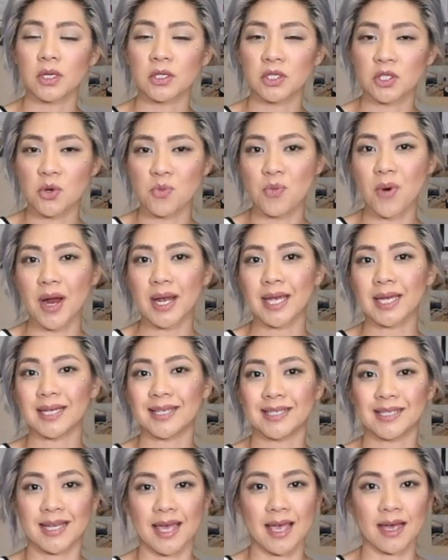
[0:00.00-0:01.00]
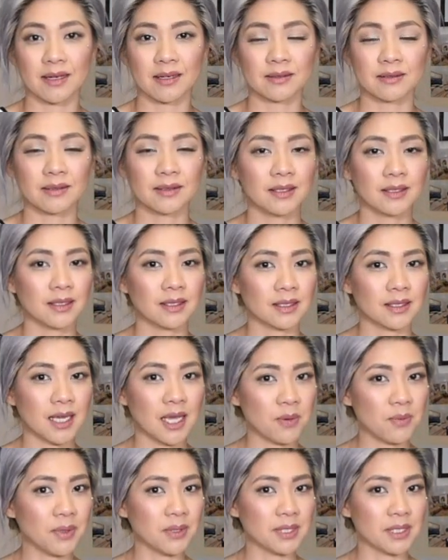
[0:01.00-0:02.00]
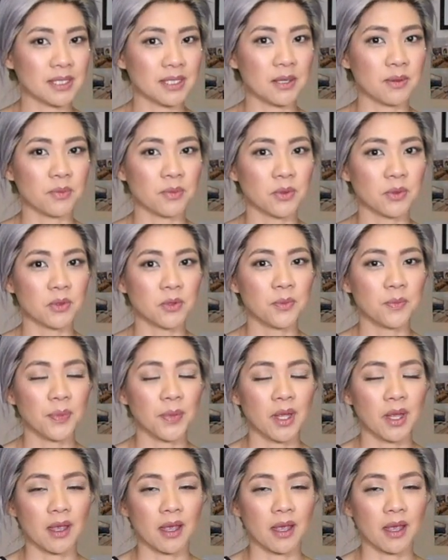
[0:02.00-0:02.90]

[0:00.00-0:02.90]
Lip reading: to break it down, keep it simple,